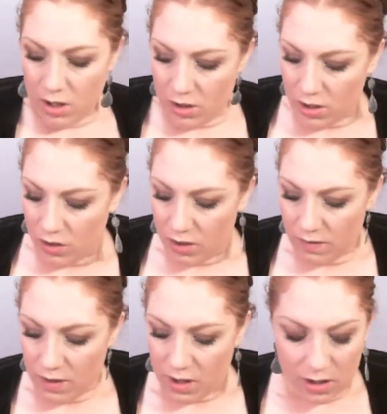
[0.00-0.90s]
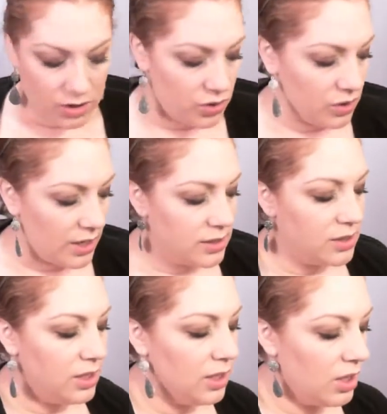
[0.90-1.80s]
there you have that. So that's
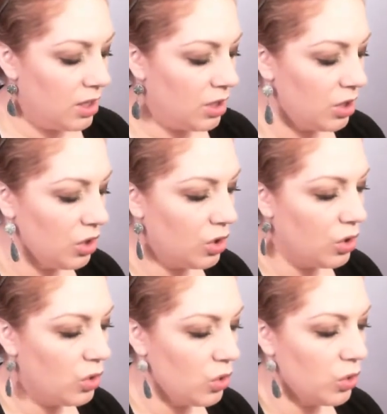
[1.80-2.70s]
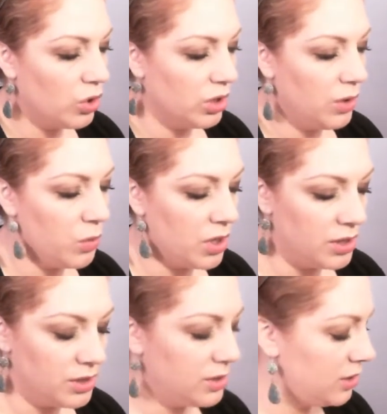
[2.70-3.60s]
the corally
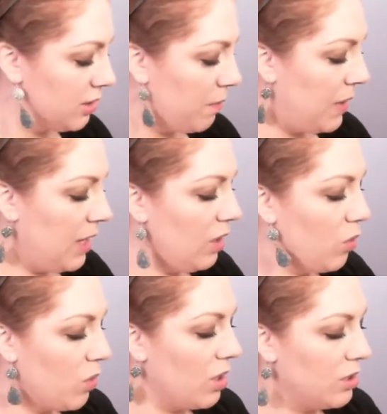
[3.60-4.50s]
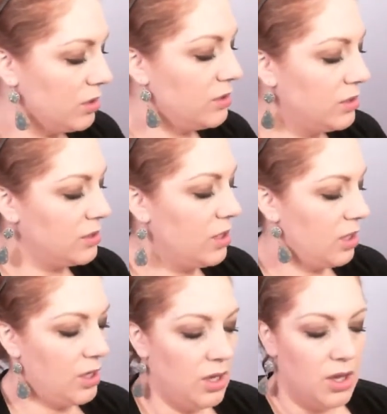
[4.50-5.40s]
ones. The pink ones
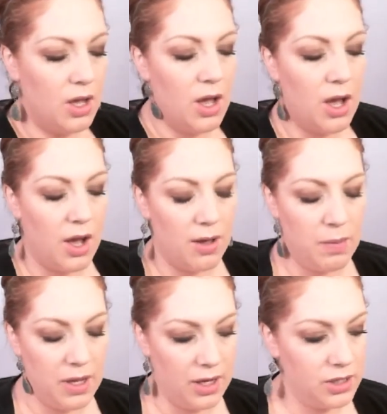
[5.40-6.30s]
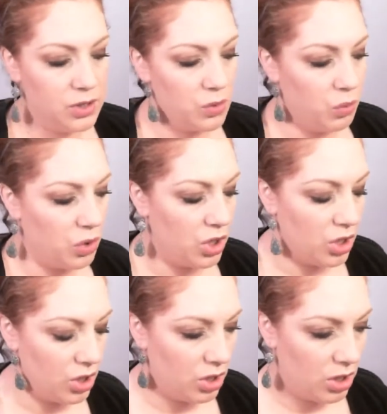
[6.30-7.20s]
I picked
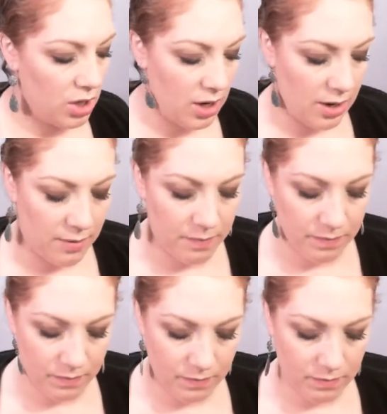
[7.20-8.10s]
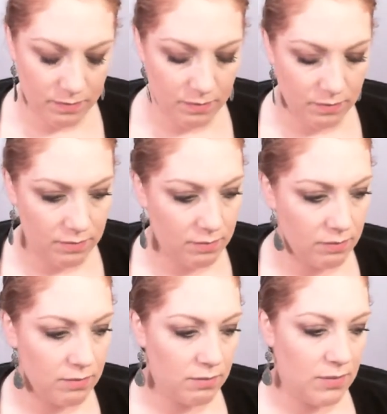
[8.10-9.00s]
were, um,
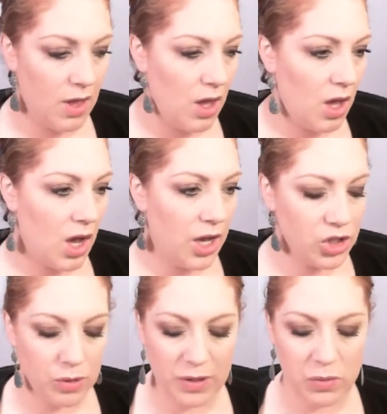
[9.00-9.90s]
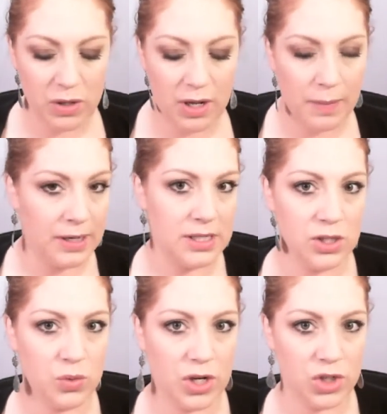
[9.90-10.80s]
I actually picked one up and I didn't
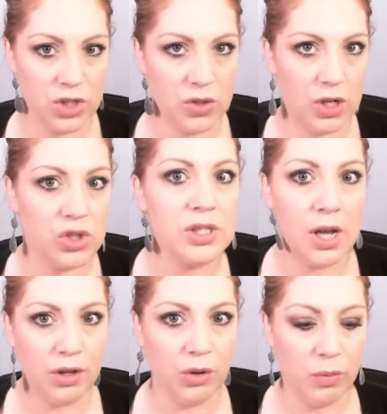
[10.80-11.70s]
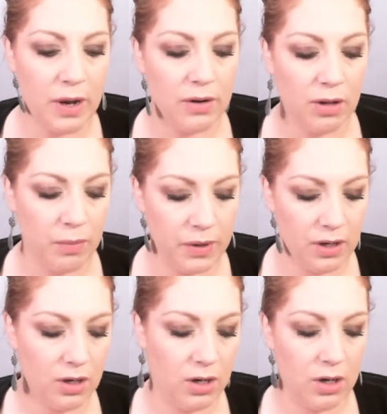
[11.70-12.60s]
swatch it, so I'll just tell you about it, but
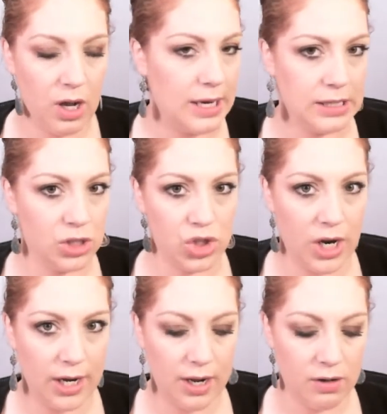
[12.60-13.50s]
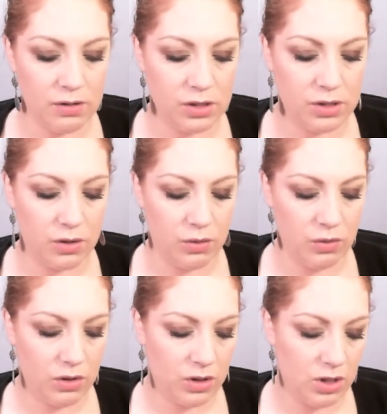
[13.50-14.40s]
I didn't try it out. So
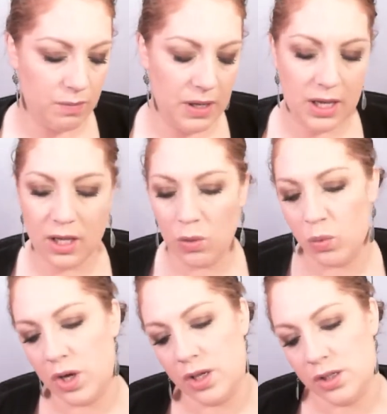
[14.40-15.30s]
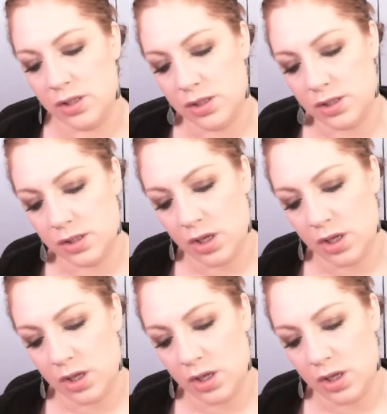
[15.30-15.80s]
the pink was,